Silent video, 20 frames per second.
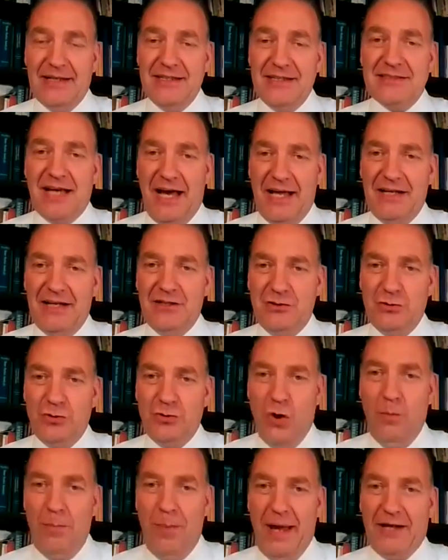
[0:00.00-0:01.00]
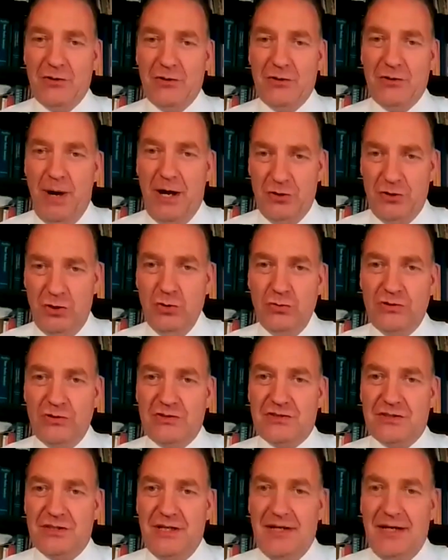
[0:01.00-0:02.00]
decided to go back to my
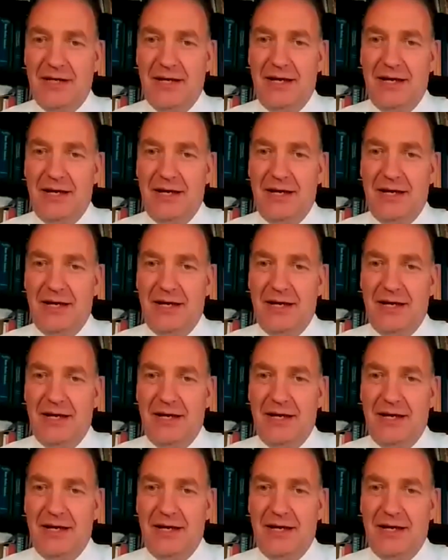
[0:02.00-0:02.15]
roots.